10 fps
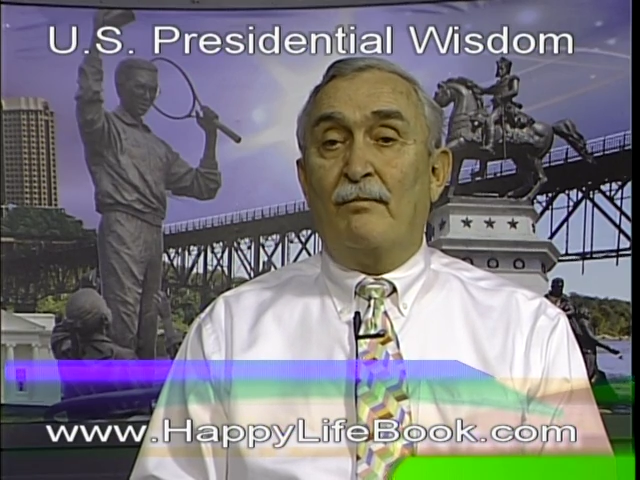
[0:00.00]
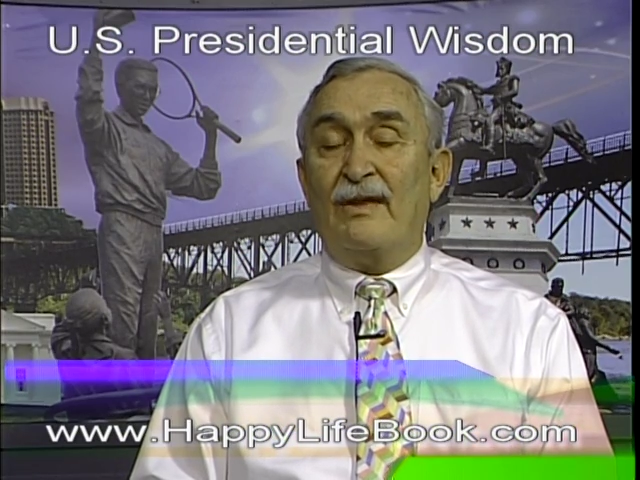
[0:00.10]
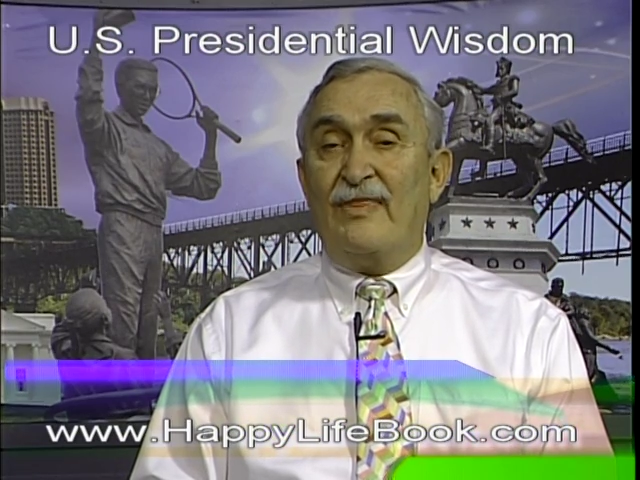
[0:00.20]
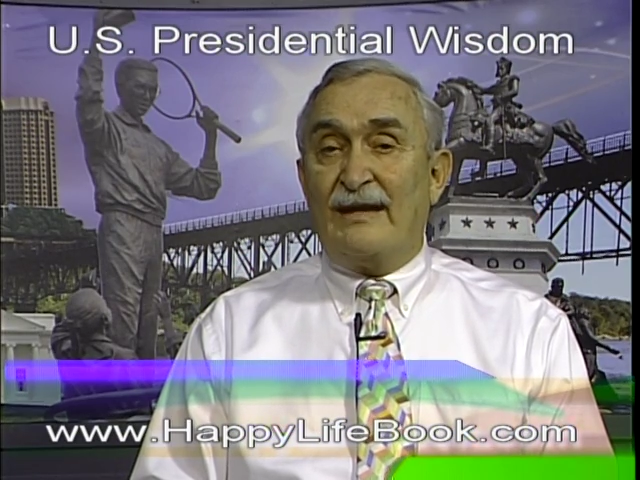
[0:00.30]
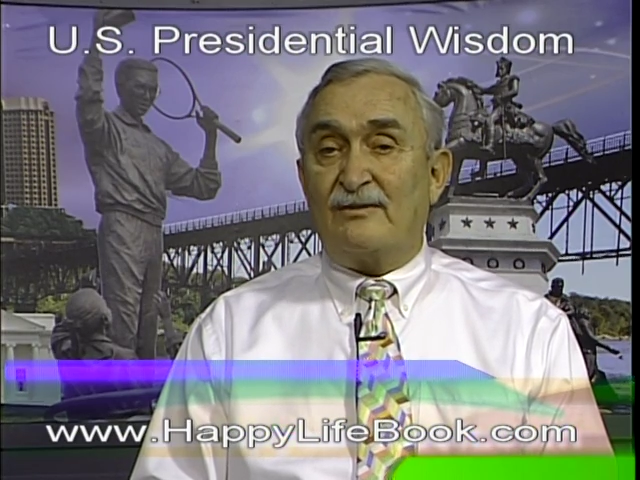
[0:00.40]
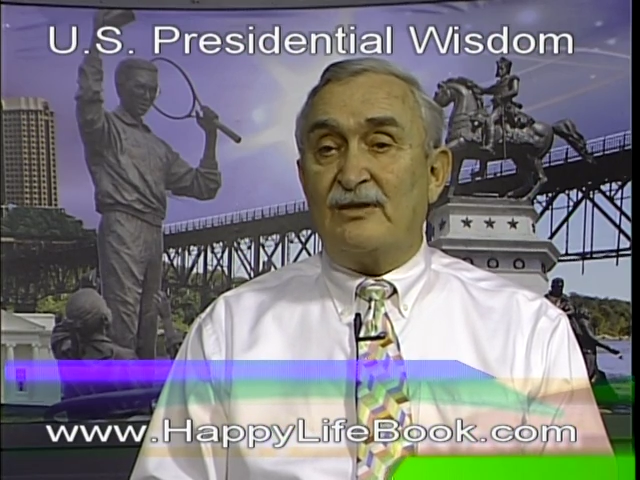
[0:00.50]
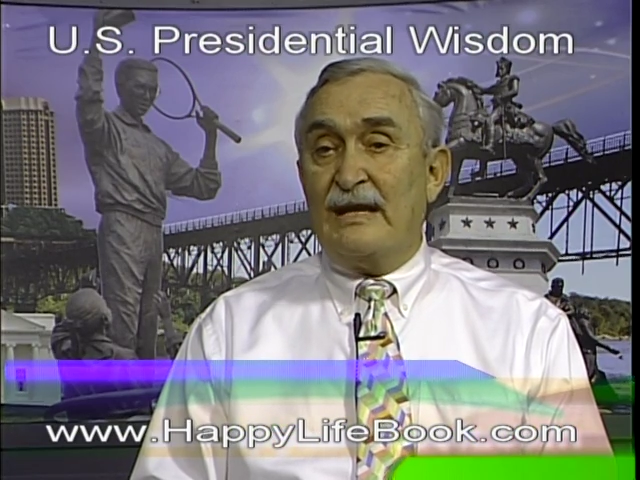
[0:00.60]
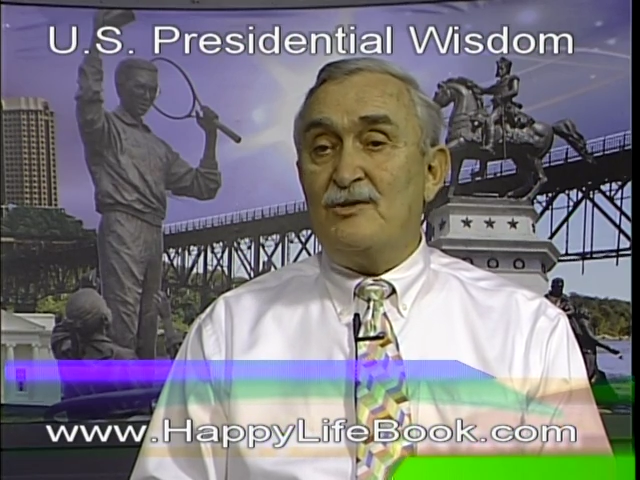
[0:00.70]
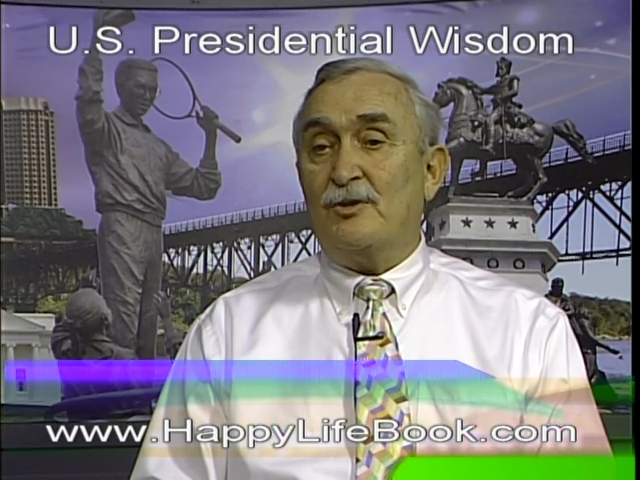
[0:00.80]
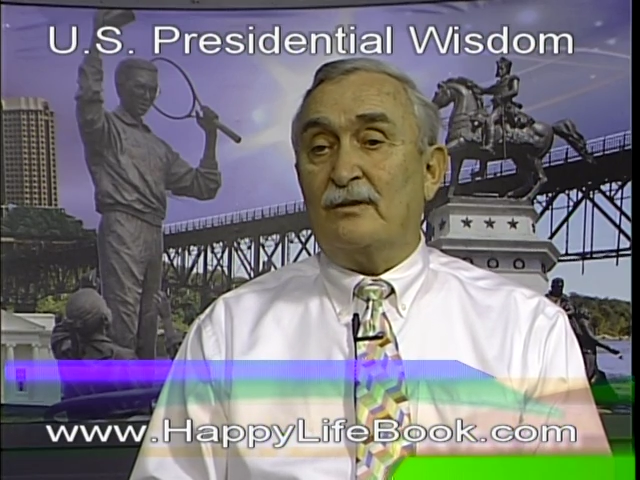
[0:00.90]
but that's
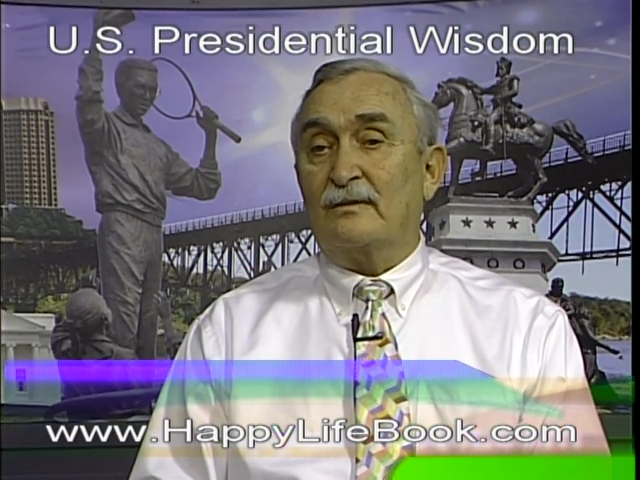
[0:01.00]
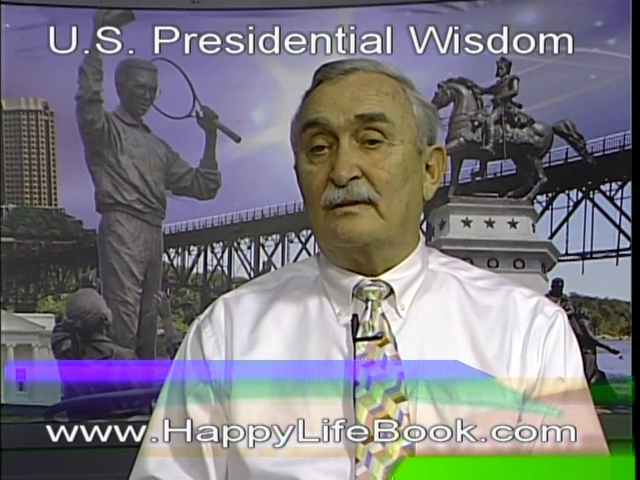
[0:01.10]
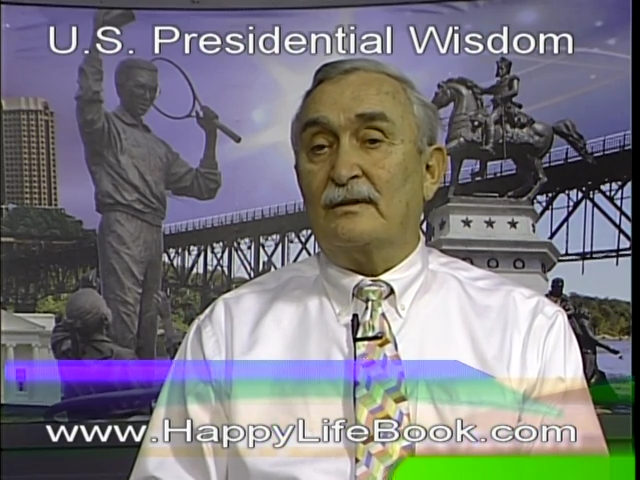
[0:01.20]
nature.